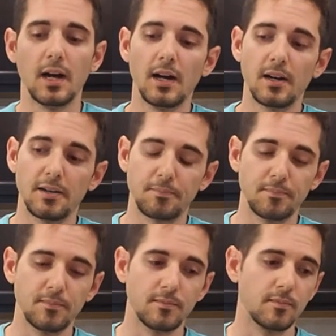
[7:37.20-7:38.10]

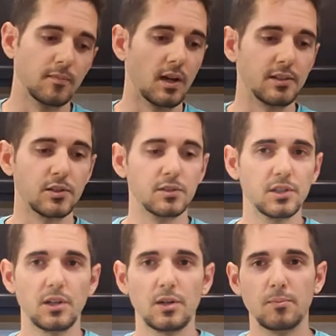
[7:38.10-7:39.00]
I told
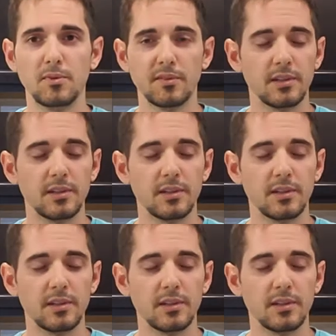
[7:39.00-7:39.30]
y'all